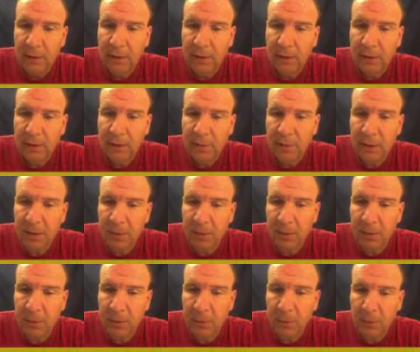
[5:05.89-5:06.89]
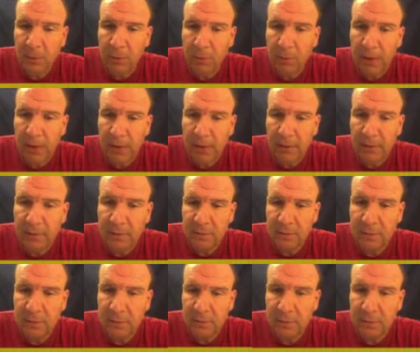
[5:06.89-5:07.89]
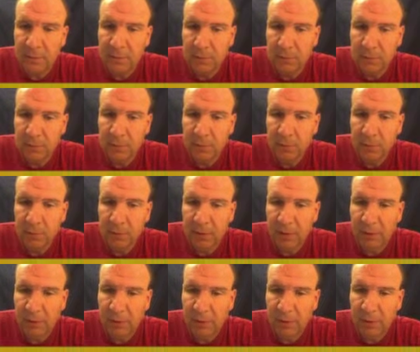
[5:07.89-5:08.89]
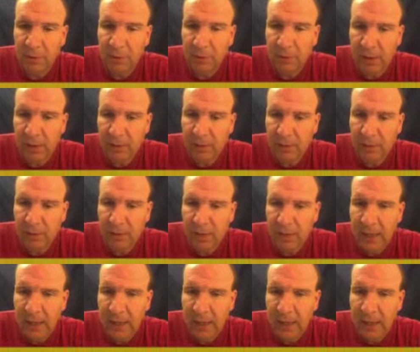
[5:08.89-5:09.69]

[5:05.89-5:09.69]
It's going to be your protons plus your neutrons.